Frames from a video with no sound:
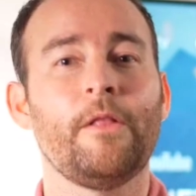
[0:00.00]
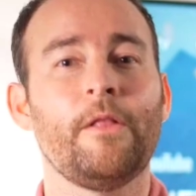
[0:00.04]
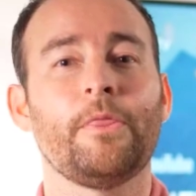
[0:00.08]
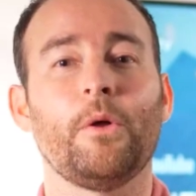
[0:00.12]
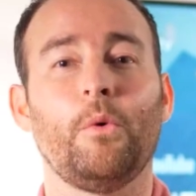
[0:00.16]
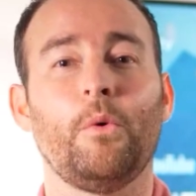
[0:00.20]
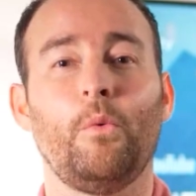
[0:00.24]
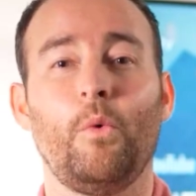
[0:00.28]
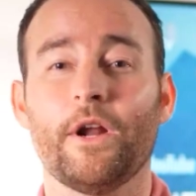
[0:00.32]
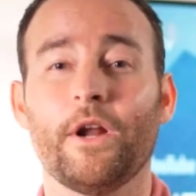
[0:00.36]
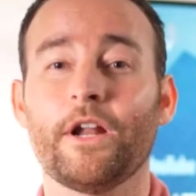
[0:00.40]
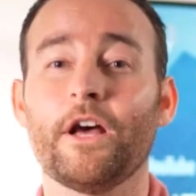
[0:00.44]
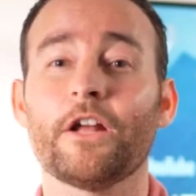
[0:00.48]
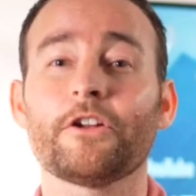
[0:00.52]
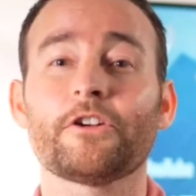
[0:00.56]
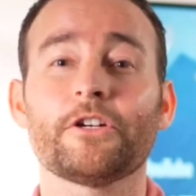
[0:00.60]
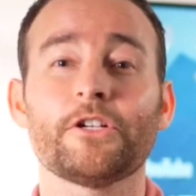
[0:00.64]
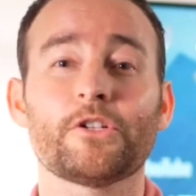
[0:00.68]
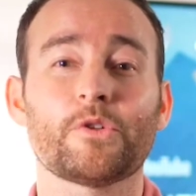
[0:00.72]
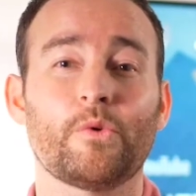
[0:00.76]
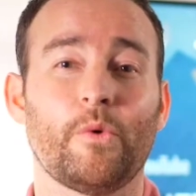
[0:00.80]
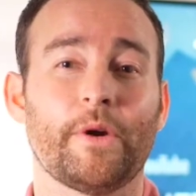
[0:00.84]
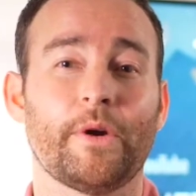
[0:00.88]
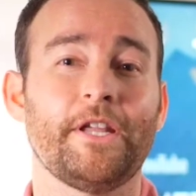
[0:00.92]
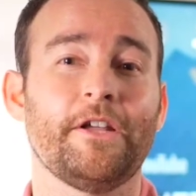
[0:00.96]
the
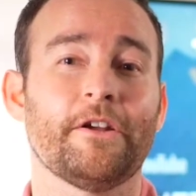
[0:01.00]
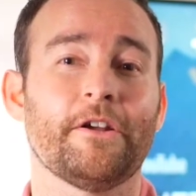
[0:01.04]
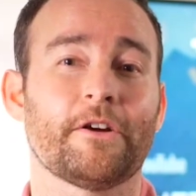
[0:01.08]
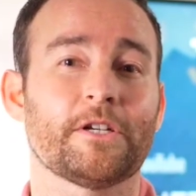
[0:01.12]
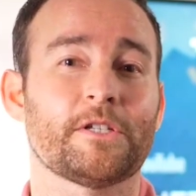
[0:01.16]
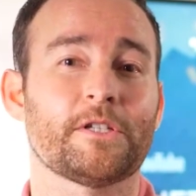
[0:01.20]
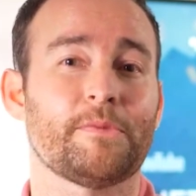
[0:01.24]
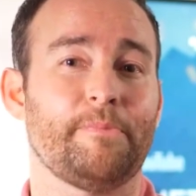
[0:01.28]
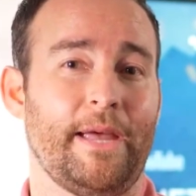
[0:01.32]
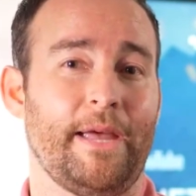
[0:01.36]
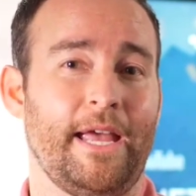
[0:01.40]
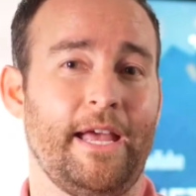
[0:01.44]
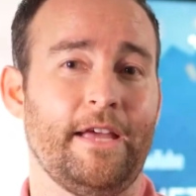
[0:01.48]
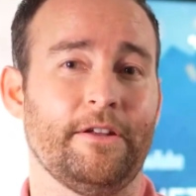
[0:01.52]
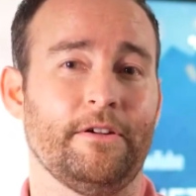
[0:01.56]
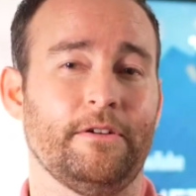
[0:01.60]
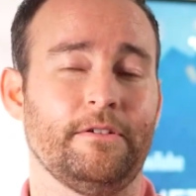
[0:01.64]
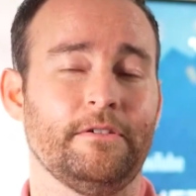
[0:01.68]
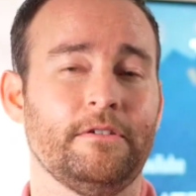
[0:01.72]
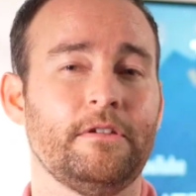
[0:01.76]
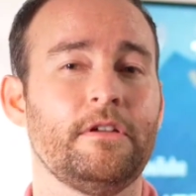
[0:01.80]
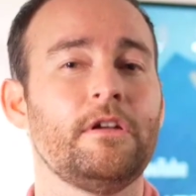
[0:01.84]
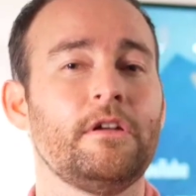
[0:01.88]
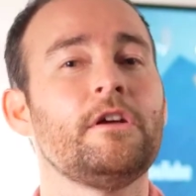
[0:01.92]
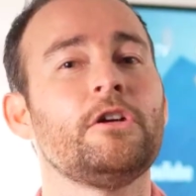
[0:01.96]
120Hz
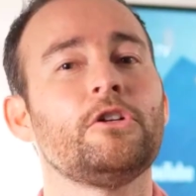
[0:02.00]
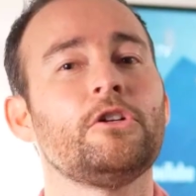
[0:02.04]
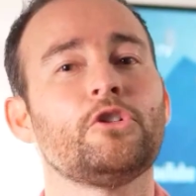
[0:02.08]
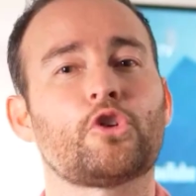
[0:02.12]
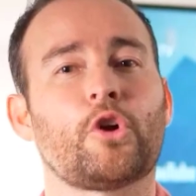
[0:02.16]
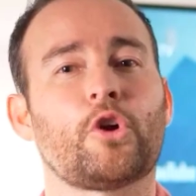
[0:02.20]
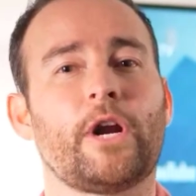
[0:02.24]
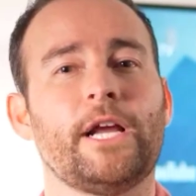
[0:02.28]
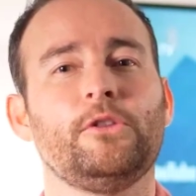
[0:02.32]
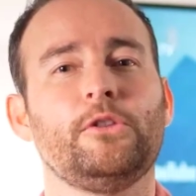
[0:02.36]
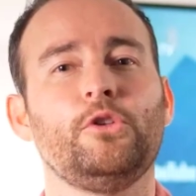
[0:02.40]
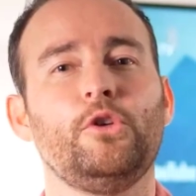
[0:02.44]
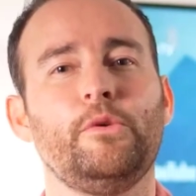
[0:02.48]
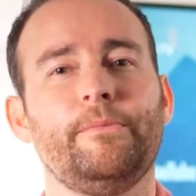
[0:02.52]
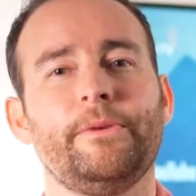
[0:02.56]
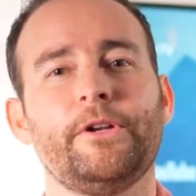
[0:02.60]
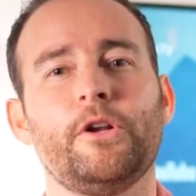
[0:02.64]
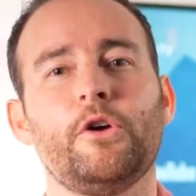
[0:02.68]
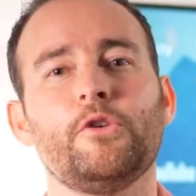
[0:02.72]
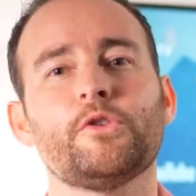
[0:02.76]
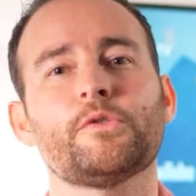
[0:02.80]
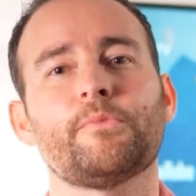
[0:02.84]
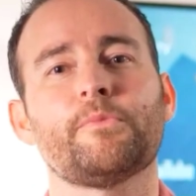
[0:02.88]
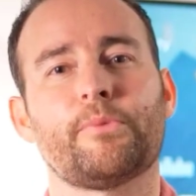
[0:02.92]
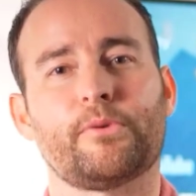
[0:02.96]
panel,
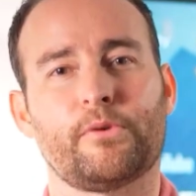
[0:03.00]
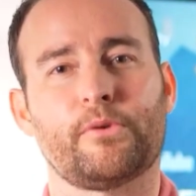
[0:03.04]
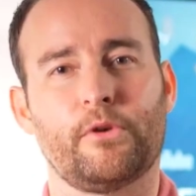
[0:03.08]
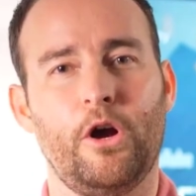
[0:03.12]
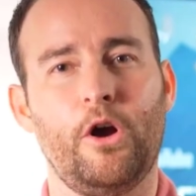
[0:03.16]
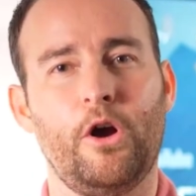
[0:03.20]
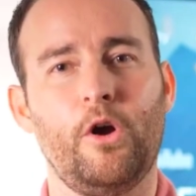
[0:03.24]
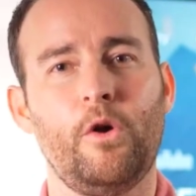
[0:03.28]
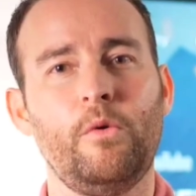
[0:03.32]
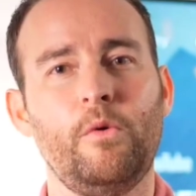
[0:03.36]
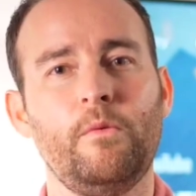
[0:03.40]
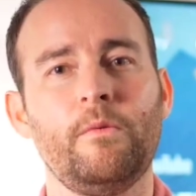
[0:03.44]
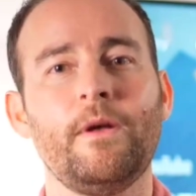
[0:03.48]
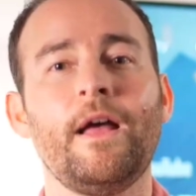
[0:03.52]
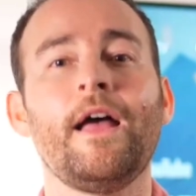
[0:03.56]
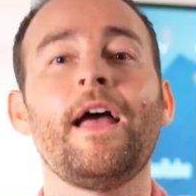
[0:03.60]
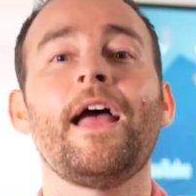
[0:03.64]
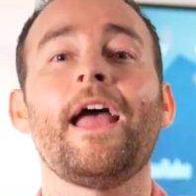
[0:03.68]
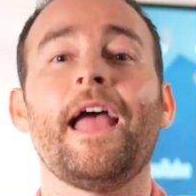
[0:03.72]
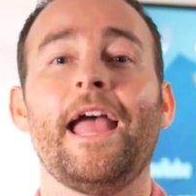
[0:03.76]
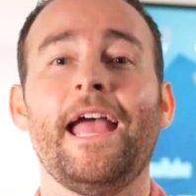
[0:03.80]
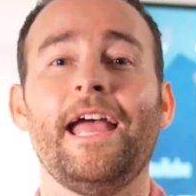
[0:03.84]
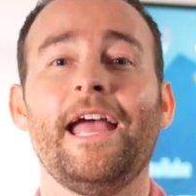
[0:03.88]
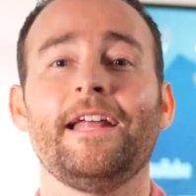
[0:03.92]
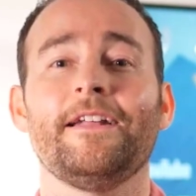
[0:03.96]
Triluminos Pro,
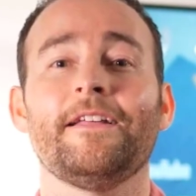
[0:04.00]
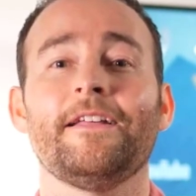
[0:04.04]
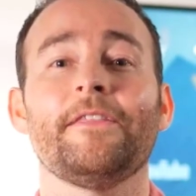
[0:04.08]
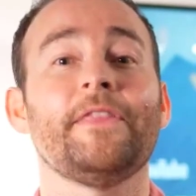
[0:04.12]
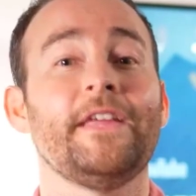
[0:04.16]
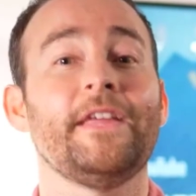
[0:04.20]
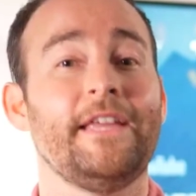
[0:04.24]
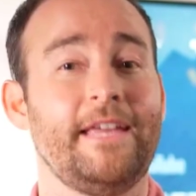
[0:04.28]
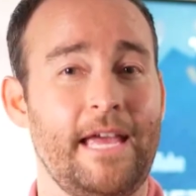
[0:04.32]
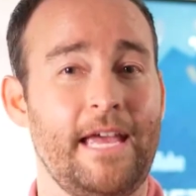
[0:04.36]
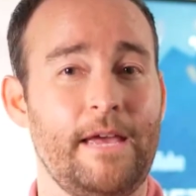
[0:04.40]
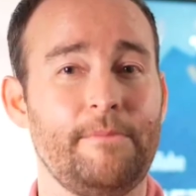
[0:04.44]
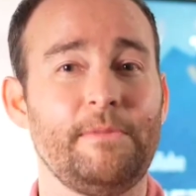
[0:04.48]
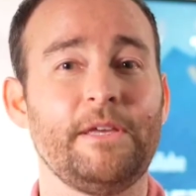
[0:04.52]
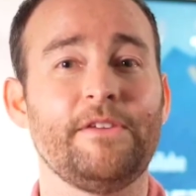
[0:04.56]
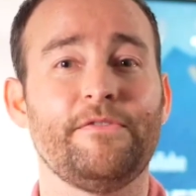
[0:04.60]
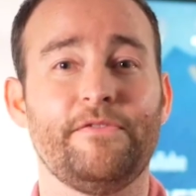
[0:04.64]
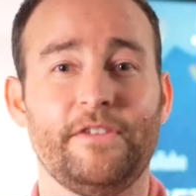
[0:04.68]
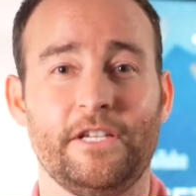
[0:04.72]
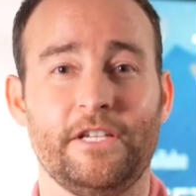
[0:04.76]
and the gaming